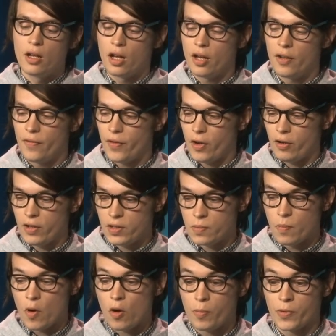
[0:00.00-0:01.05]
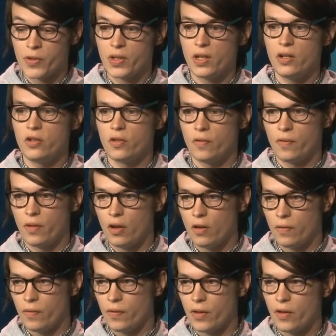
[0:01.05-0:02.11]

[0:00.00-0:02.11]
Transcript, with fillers: a very small percentage of, of,